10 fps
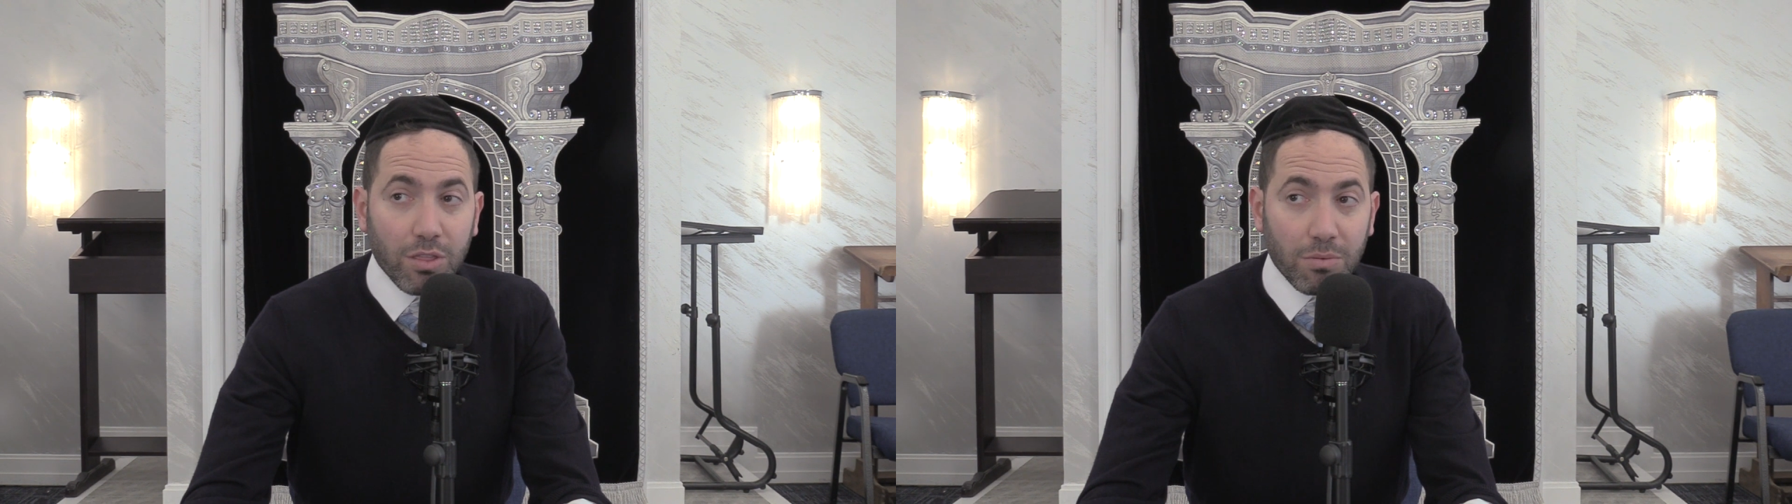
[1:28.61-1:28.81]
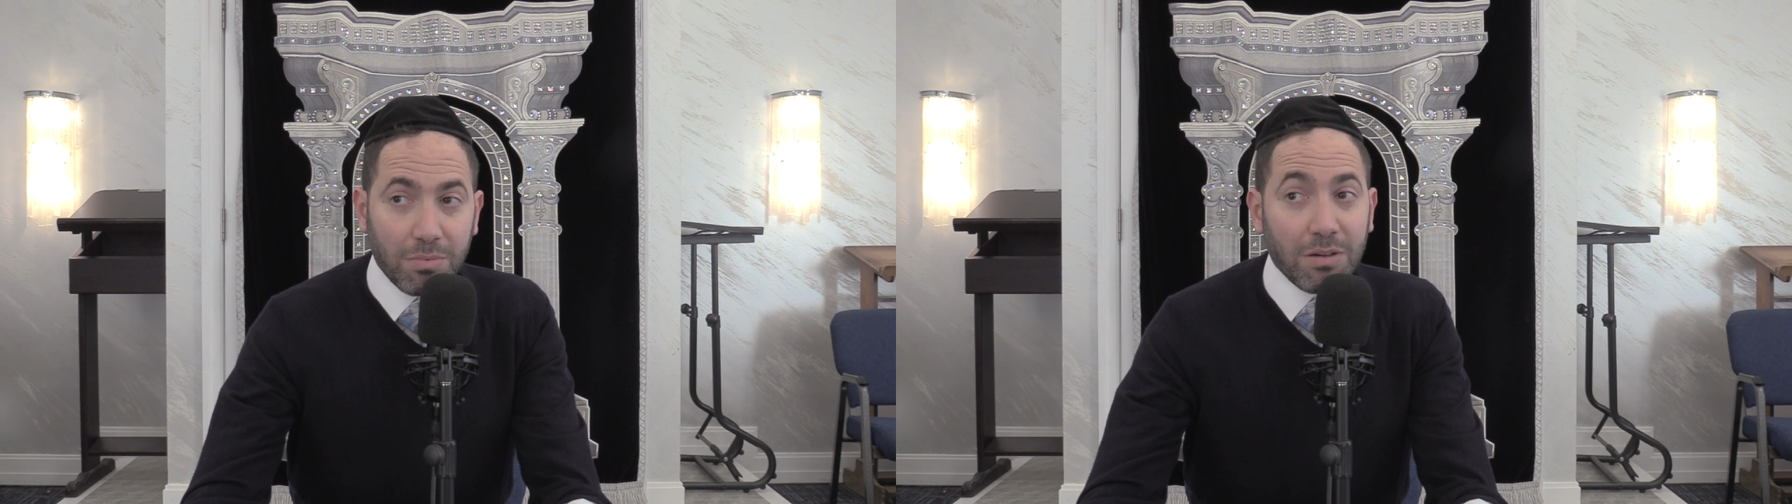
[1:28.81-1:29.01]

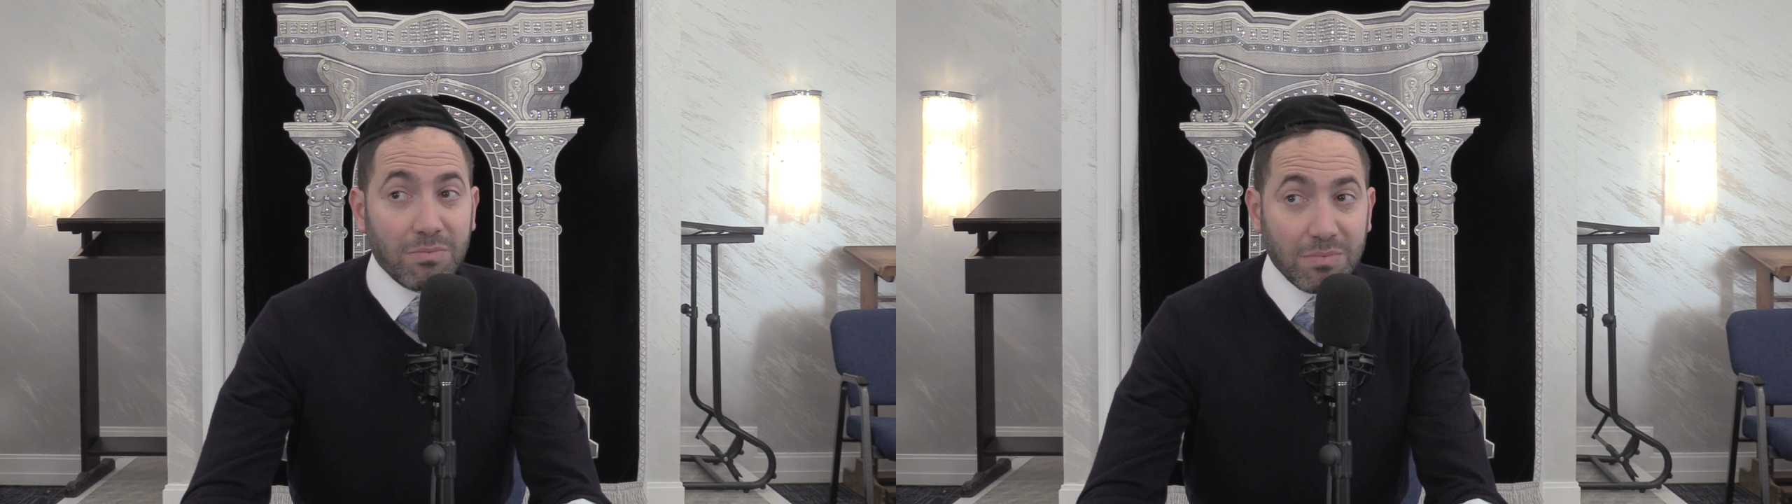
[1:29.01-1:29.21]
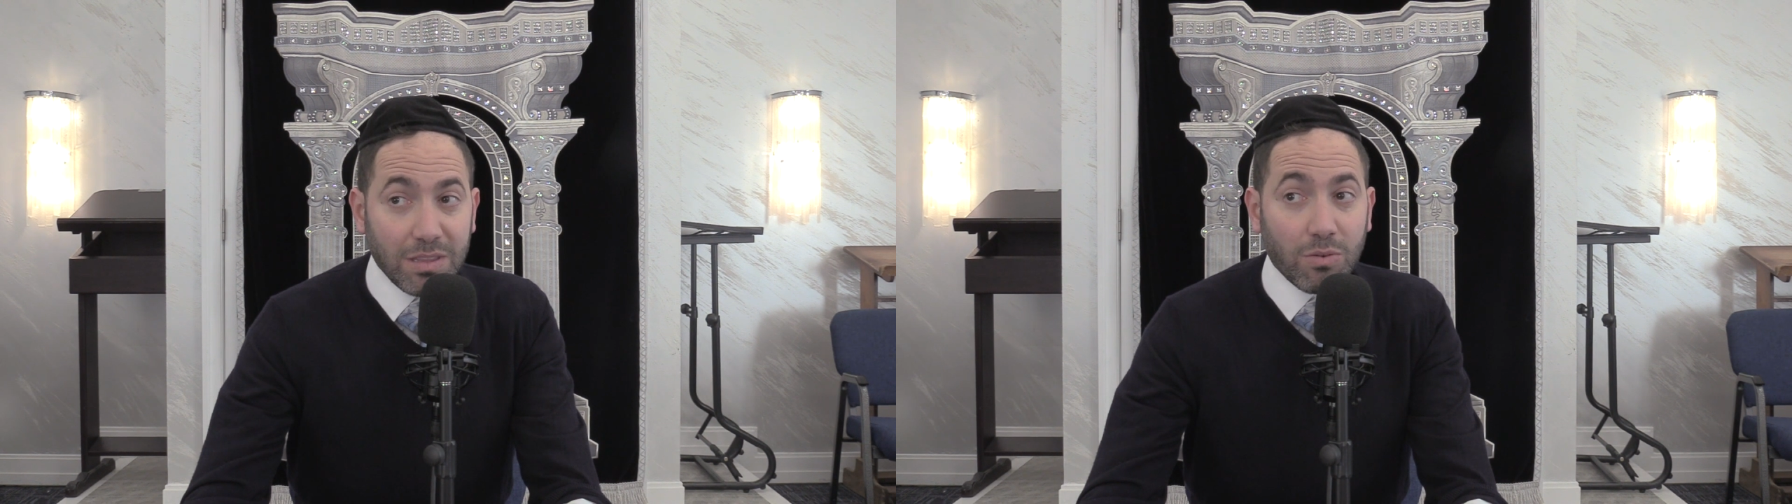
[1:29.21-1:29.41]

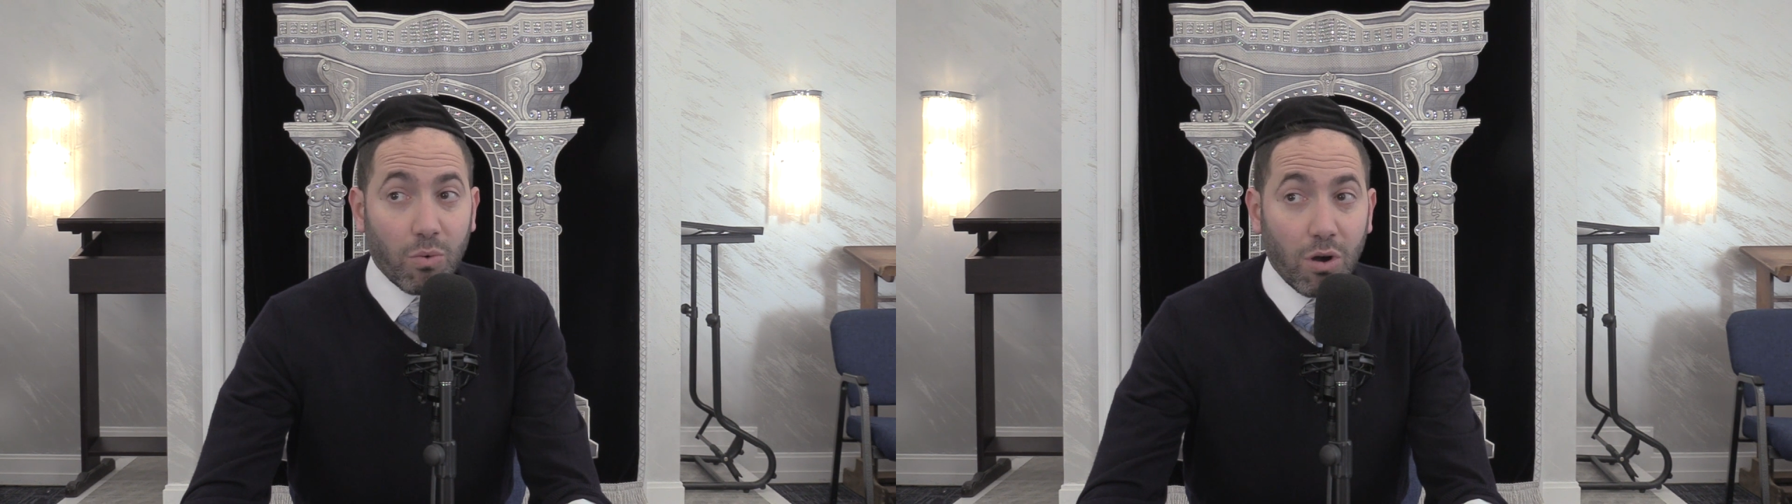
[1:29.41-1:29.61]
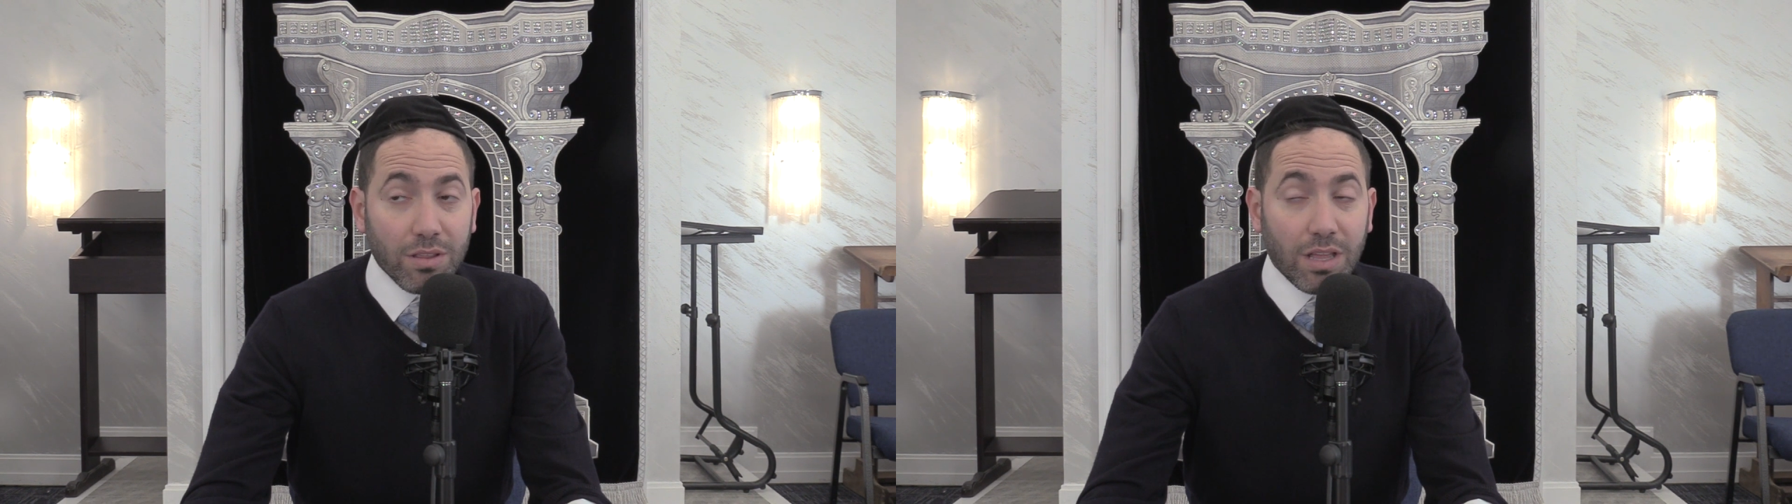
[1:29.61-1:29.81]
the in the war,